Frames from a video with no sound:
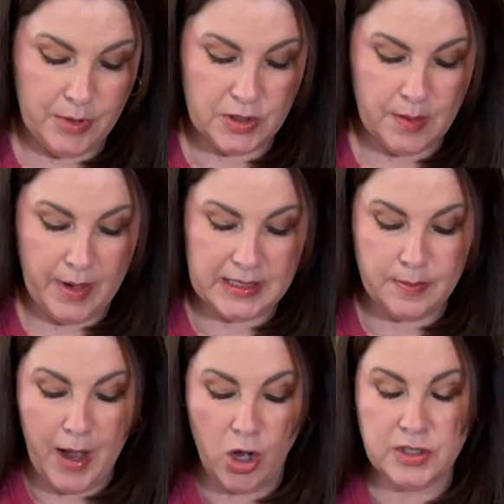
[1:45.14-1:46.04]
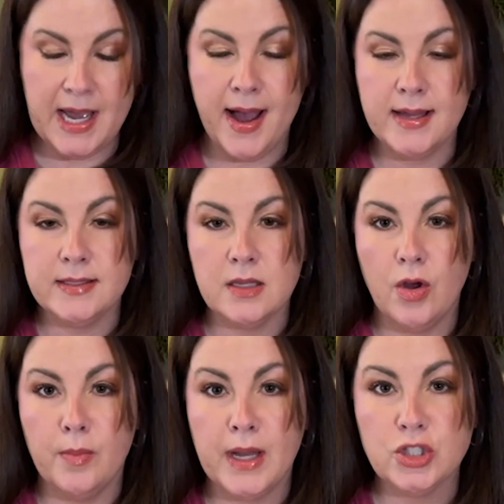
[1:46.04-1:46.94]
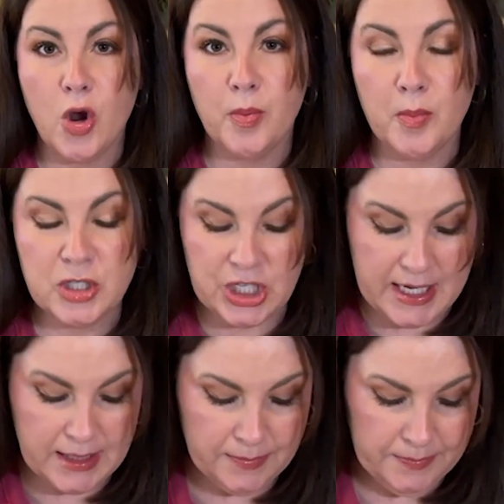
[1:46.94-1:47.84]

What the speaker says: using my small dice on my chopper machine.